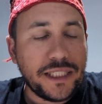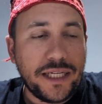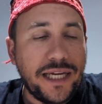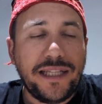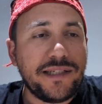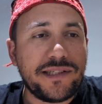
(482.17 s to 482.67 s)

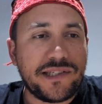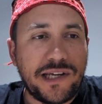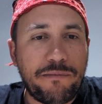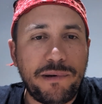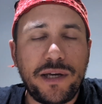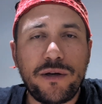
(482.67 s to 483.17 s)
and this is
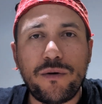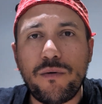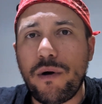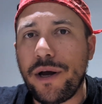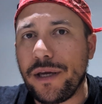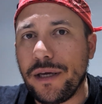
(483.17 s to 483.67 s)
happening. You know
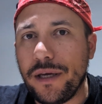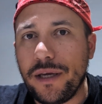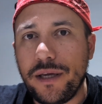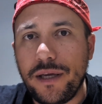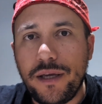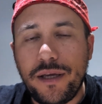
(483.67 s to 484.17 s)
why?
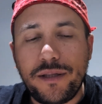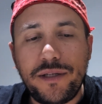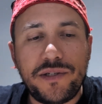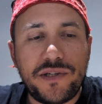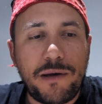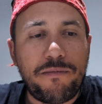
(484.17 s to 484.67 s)

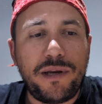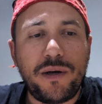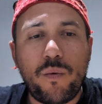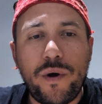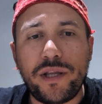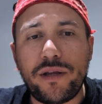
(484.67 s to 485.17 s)
This is
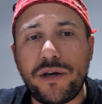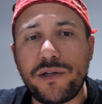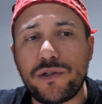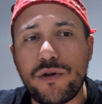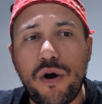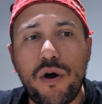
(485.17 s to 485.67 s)
happening when there is